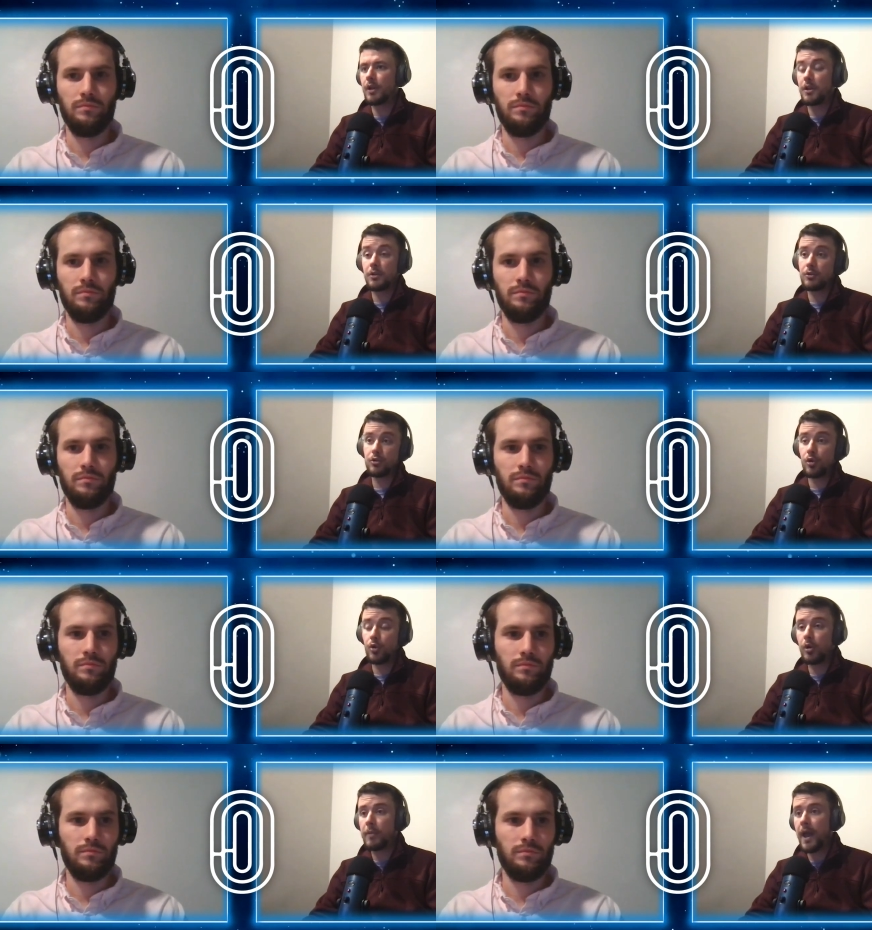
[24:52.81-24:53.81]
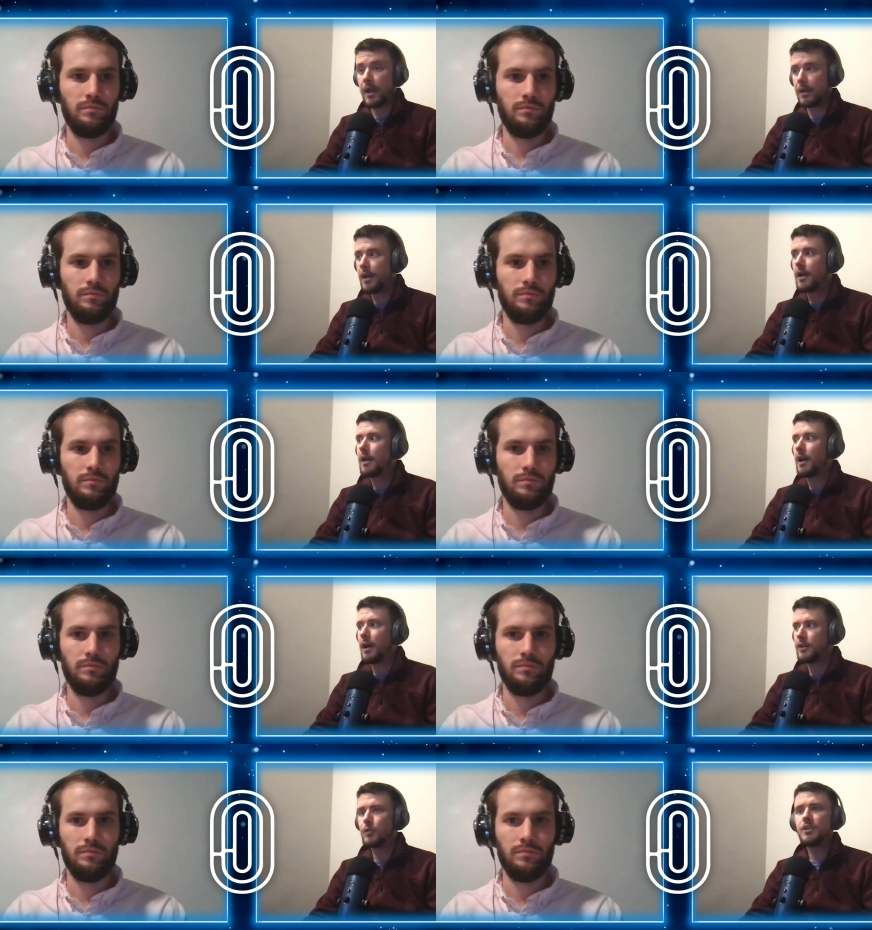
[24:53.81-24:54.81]
Speaker 1: uh, they're good or bad.
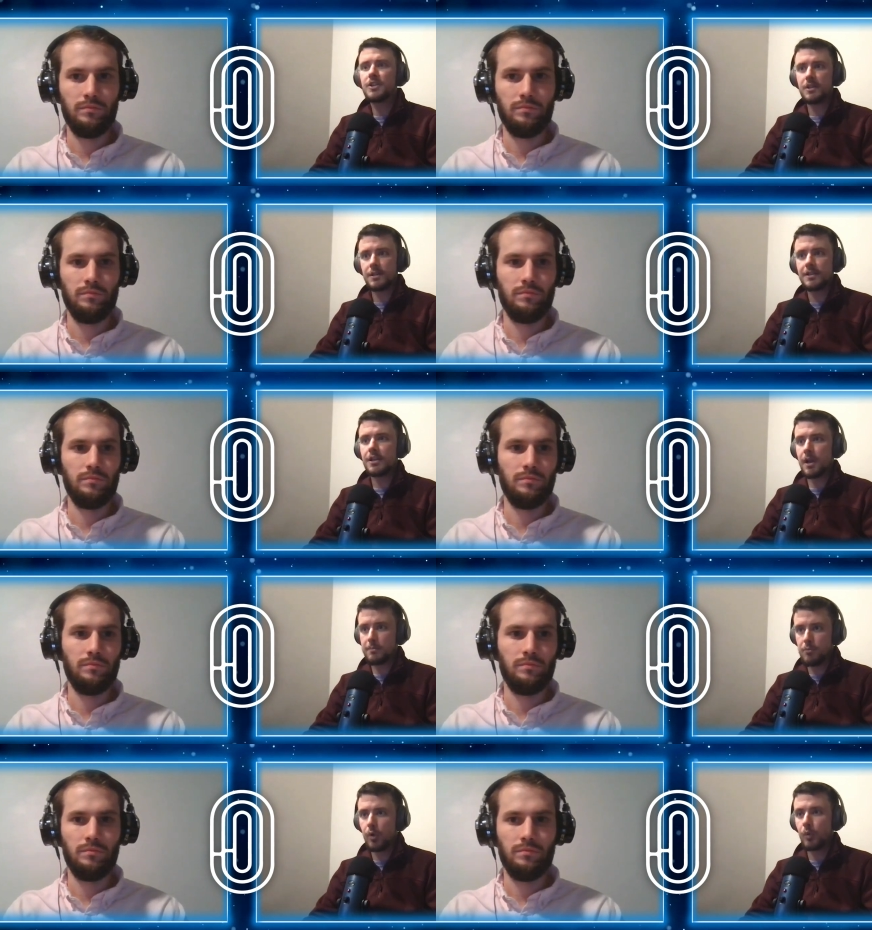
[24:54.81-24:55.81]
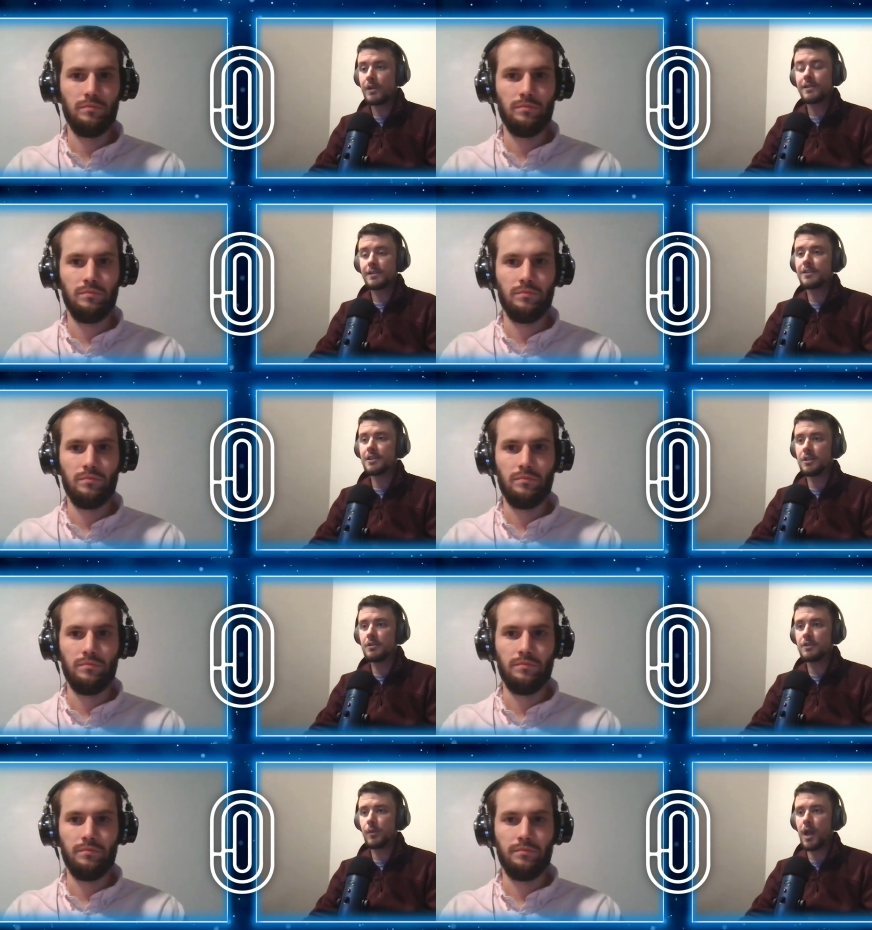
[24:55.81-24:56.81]
I think we just need to see a couple more weeks and see
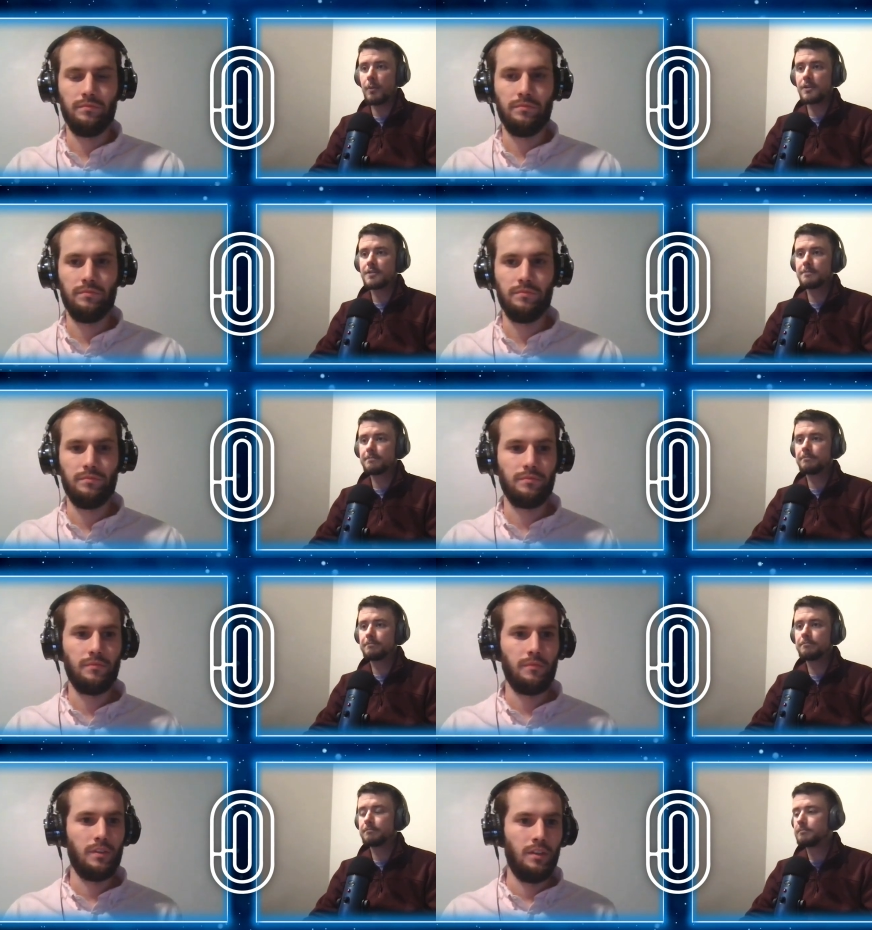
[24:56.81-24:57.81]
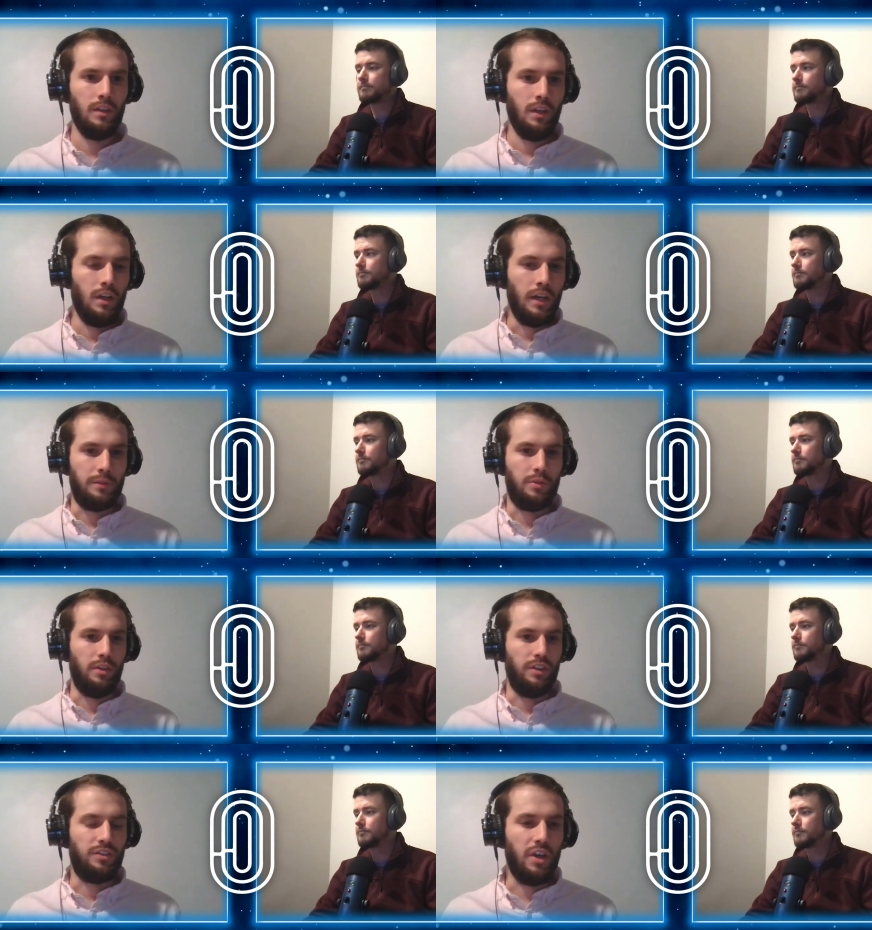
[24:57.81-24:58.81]
see what happens.
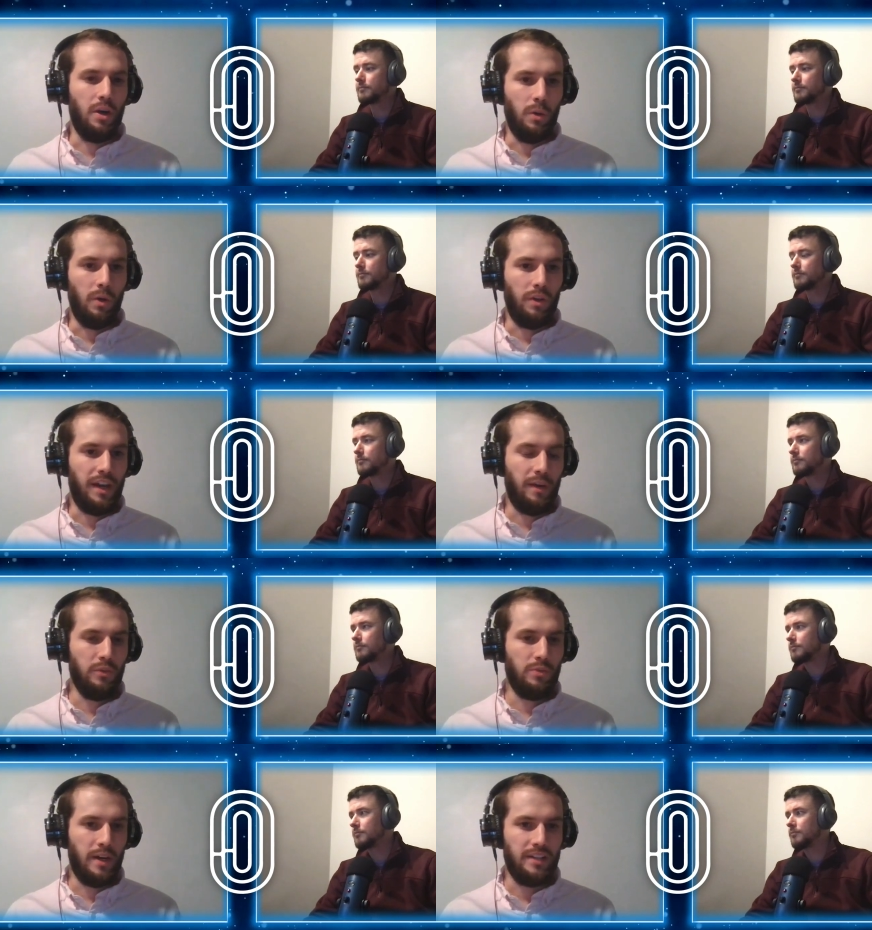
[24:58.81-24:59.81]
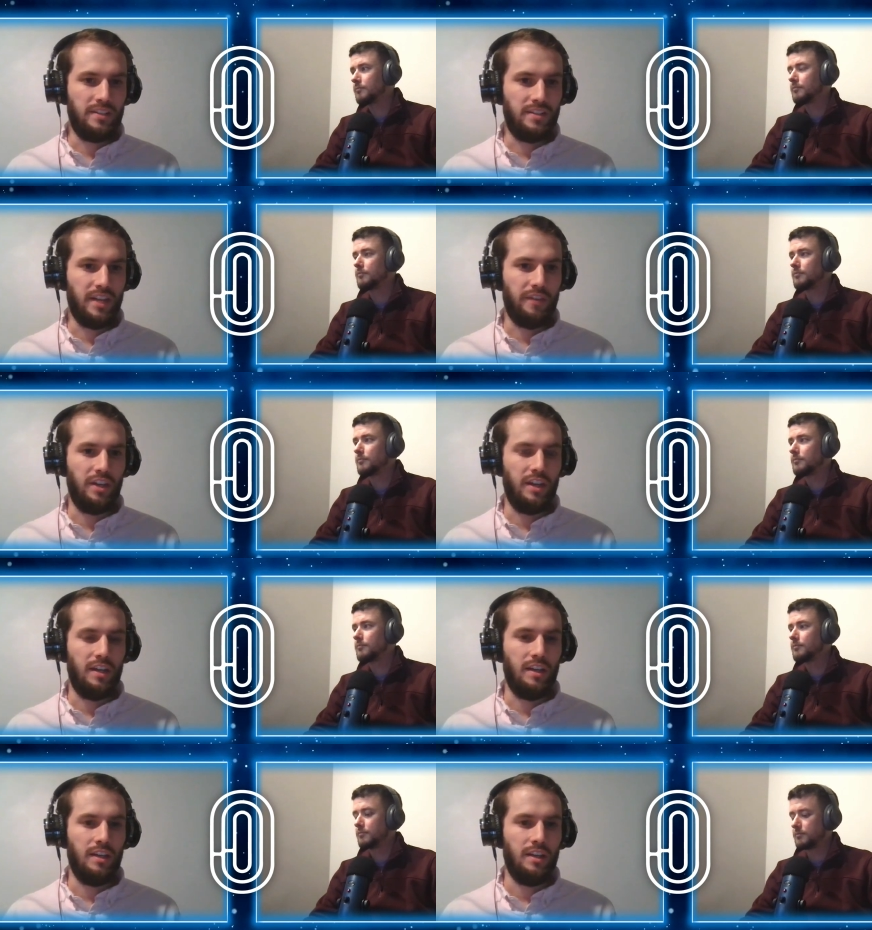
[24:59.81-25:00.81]
Speaker 2: Absolutely. So that was my
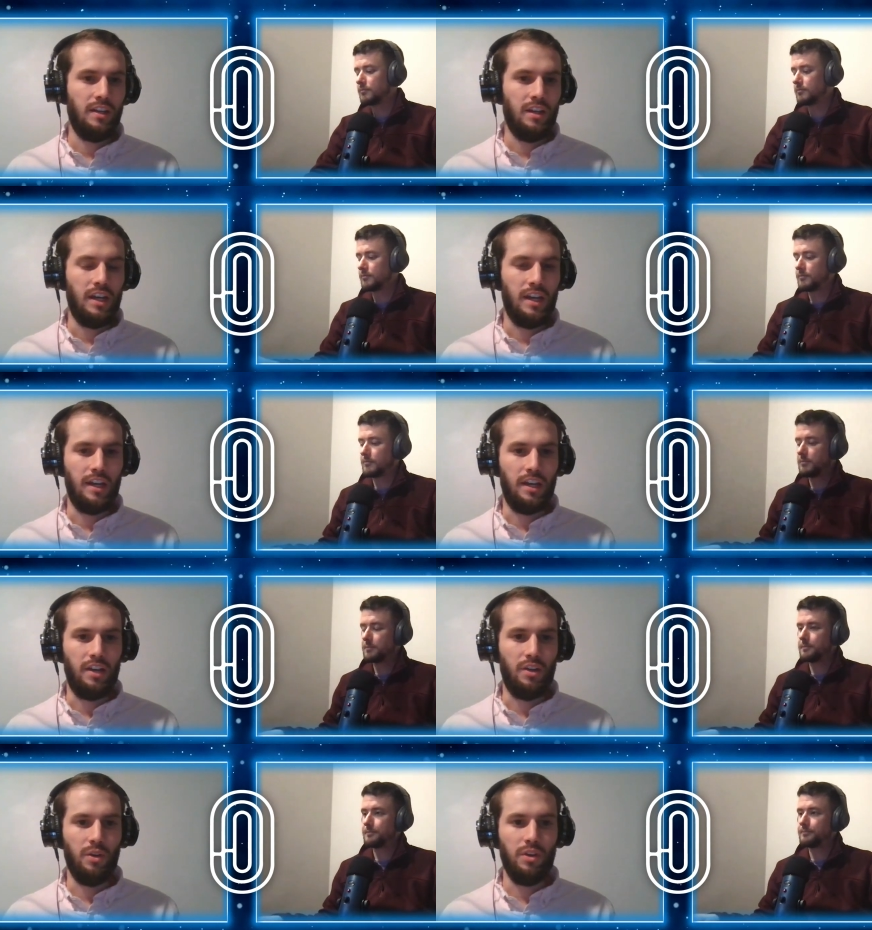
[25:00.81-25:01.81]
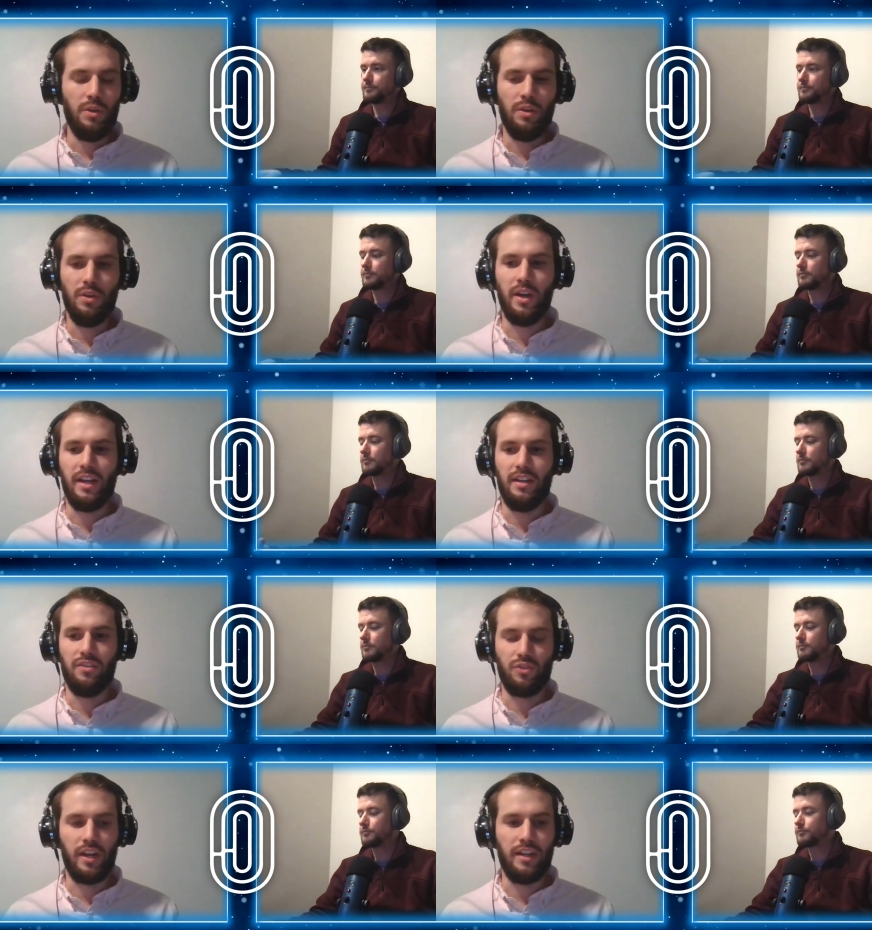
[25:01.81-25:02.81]
seven. And who did you you
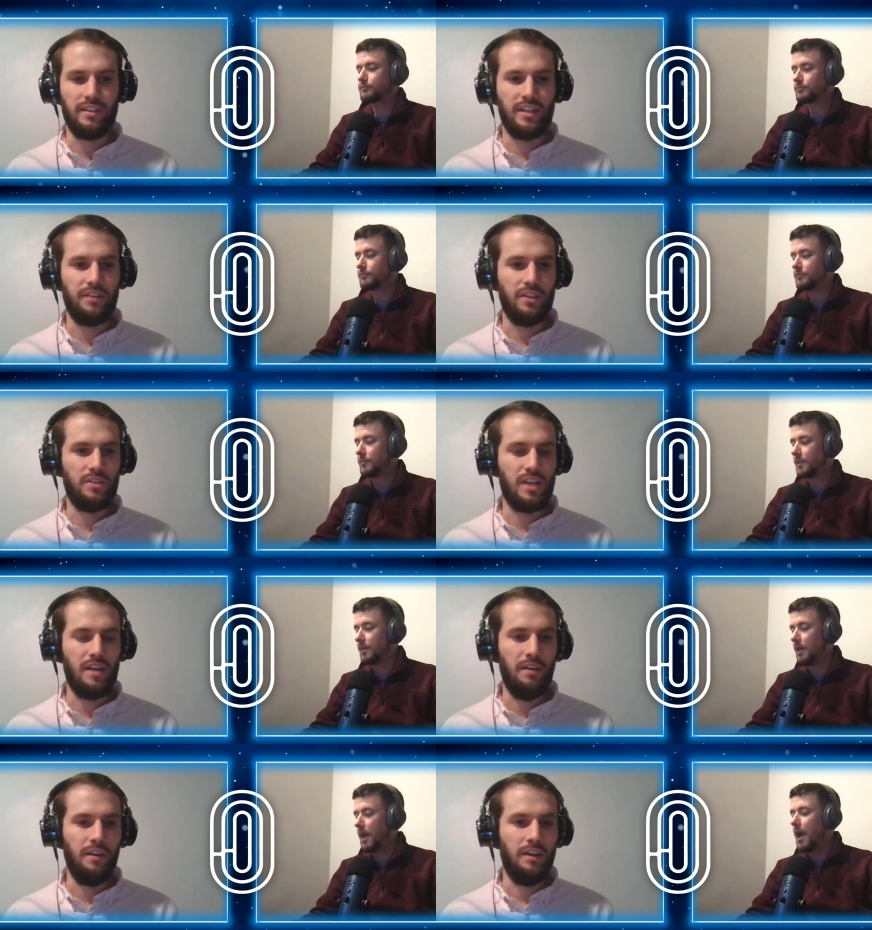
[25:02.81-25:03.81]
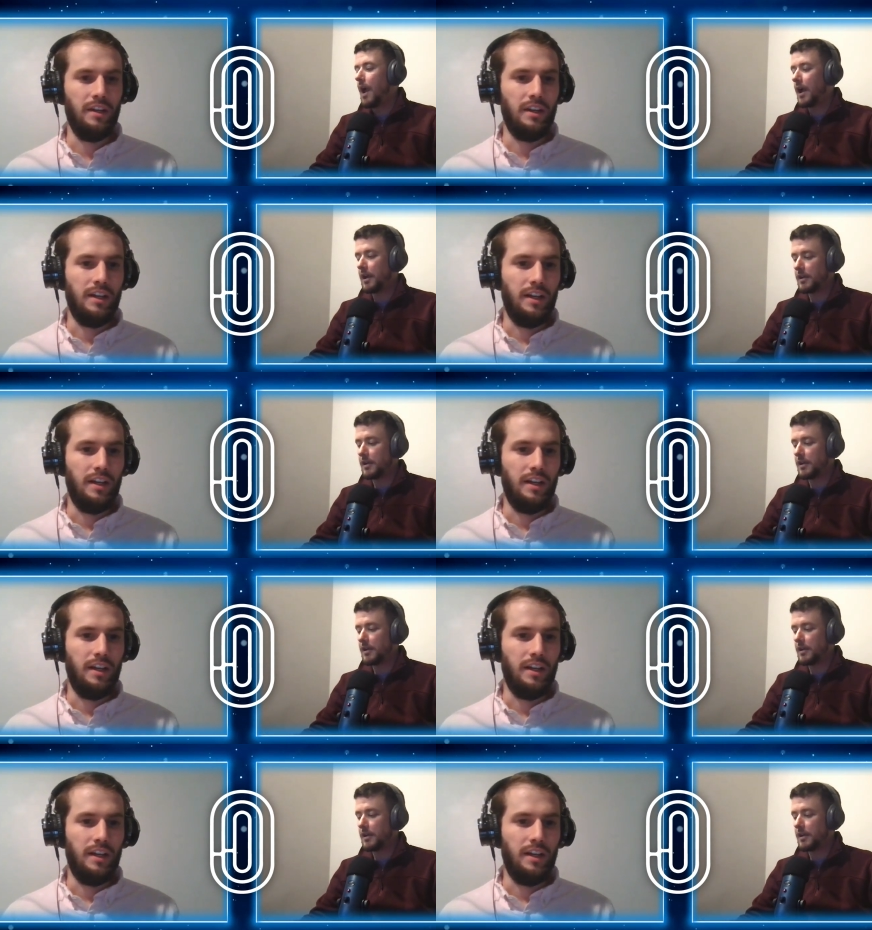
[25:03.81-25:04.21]
had Strand at seven? You said I